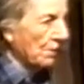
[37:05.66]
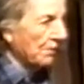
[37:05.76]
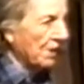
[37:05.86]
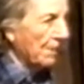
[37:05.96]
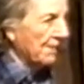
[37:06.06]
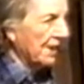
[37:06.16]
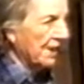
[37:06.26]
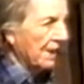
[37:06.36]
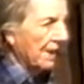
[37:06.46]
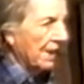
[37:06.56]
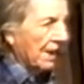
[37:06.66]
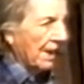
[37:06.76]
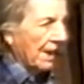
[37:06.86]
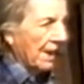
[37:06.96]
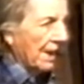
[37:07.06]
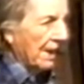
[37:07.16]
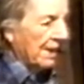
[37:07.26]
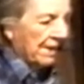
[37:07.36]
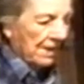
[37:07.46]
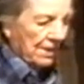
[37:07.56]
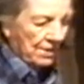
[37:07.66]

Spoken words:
them to me. And